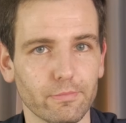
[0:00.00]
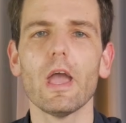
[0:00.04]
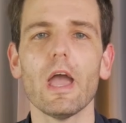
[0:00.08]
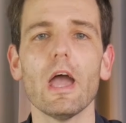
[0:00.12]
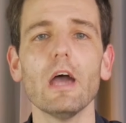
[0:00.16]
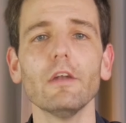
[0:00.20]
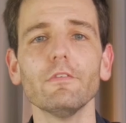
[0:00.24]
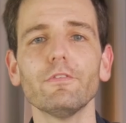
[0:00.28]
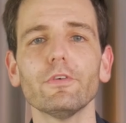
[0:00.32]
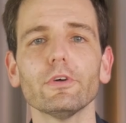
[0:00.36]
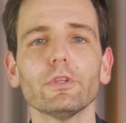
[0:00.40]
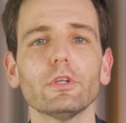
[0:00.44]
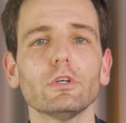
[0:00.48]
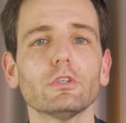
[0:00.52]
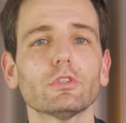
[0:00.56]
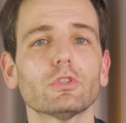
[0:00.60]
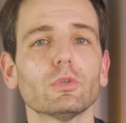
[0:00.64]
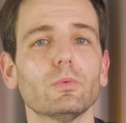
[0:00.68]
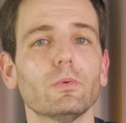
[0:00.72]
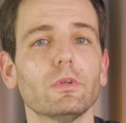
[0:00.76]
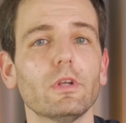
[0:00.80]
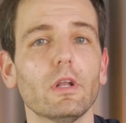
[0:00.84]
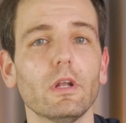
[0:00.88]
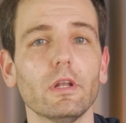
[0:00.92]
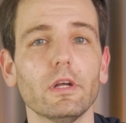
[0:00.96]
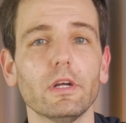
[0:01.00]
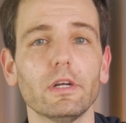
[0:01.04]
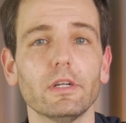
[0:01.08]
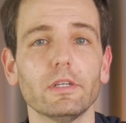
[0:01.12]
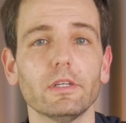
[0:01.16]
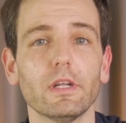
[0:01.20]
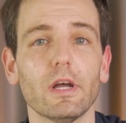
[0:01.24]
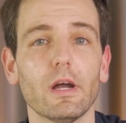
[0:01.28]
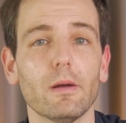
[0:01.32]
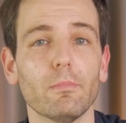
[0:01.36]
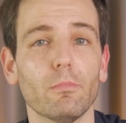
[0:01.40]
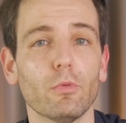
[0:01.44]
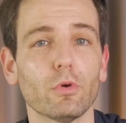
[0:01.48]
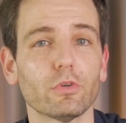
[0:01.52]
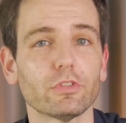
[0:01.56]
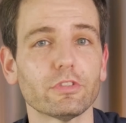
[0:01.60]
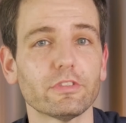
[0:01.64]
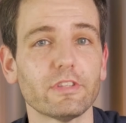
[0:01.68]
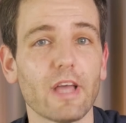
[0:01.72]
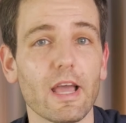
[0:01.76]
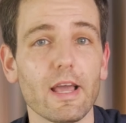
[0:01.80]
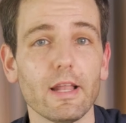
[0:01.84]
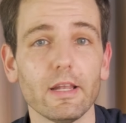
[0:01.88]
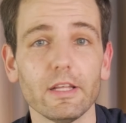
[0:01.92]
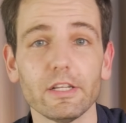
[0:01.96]
And for those who want to learn a more
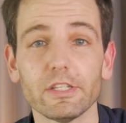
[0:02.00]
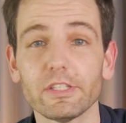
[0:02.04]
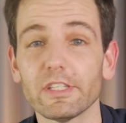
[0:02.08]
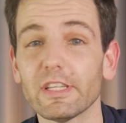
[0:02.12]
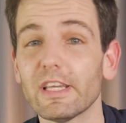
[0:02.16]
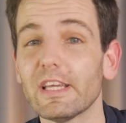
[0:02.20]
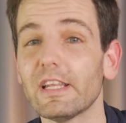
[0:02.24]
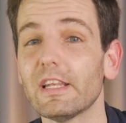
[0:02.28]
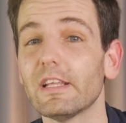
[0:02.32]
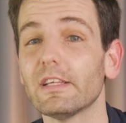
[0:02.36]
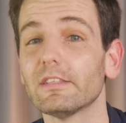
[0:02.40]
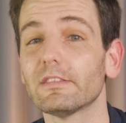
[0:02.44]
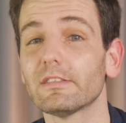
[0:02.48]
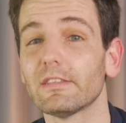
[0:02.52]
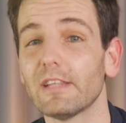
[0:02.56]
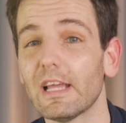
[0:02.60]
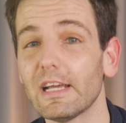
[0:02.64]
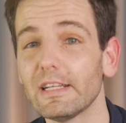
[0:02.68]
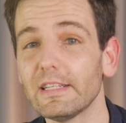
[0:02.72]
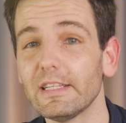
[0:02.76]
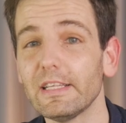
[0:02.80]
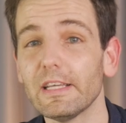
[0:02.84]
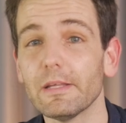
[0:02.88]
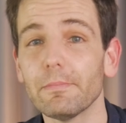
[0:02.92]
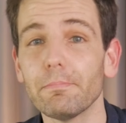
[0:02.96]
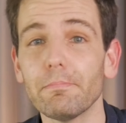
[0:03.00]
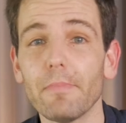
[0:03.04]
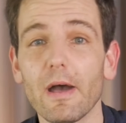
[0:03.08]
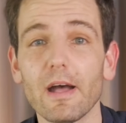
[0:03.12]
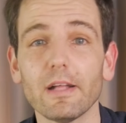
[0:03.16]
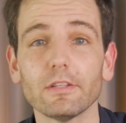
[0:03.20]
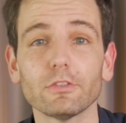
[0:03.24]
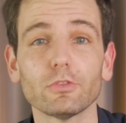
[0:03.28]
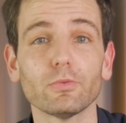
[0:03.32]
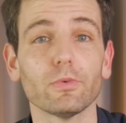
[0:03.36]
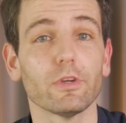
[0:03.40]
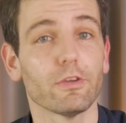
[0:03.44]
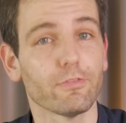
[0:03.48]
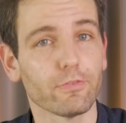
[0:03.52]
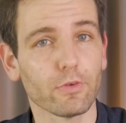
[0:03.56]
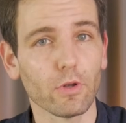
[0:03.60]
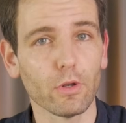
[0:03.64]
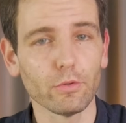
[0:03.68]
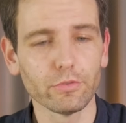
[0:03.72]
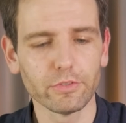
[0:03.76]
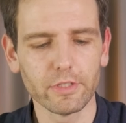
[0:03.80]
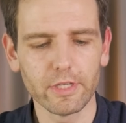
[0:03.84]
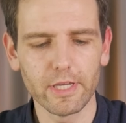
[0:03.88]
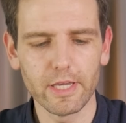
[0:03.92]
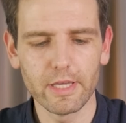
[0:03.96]
stylish and a slightly advanced way of
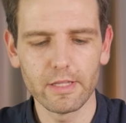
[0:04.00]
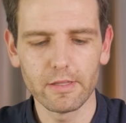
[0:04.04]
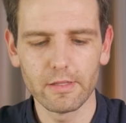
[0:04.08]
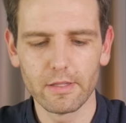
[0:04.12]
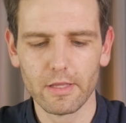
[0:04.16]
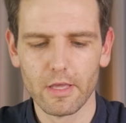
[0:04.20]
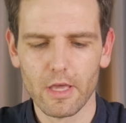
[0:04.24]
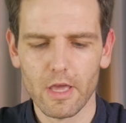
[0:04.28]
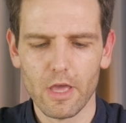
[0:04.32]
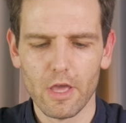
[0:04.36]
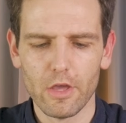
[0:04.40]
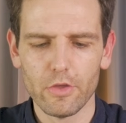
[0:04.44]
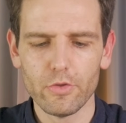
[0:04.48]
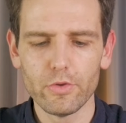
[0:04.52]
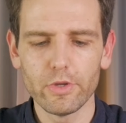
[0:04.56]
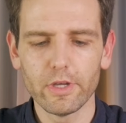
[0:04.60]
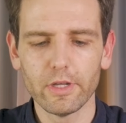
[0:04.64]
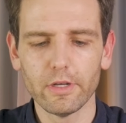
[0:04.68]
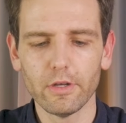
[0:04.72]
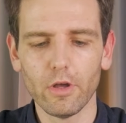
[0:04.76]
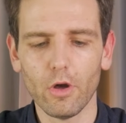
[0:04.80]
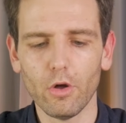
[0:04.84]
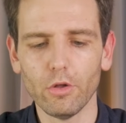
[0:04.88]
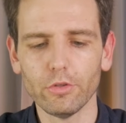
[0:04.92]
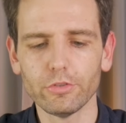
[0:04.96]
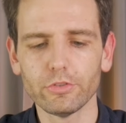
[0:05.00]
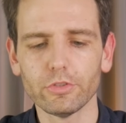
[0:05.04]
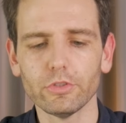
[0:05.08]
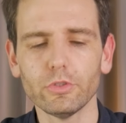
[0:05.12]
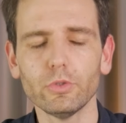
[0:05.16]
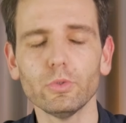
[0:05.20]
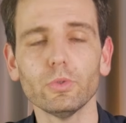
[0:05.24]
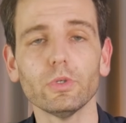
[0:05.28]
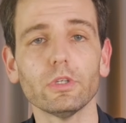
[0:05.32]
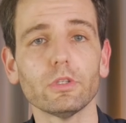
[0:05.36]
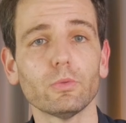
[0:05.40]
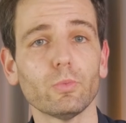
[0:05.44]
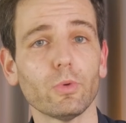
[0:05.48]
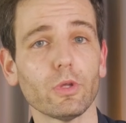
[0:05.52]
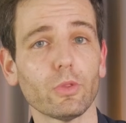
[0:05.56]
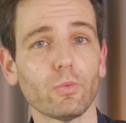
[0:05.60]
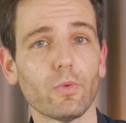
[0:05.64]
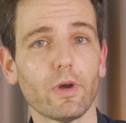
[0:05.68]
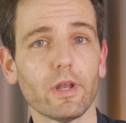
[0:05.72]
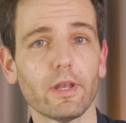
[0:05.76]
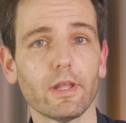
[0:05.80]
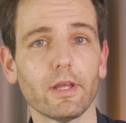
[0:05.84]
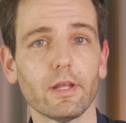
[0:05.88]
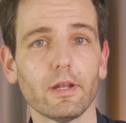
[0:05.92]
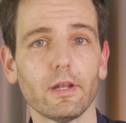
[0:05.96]
closing it, you can also do it with
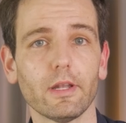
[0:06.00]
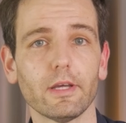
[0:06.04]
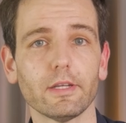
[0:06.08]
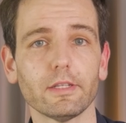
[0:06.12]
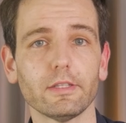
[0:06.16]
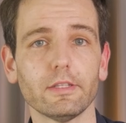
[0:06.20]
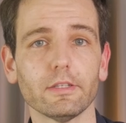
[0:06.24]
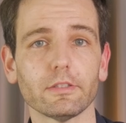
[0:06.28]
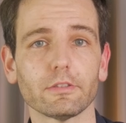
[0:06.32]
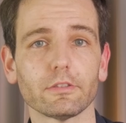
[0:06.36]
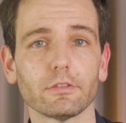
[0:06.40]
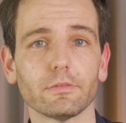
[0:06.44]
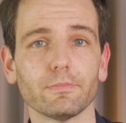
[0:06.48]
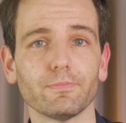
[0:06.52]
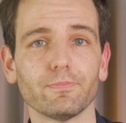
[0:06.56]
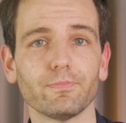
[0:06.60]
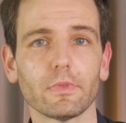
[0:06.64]
one hand like this.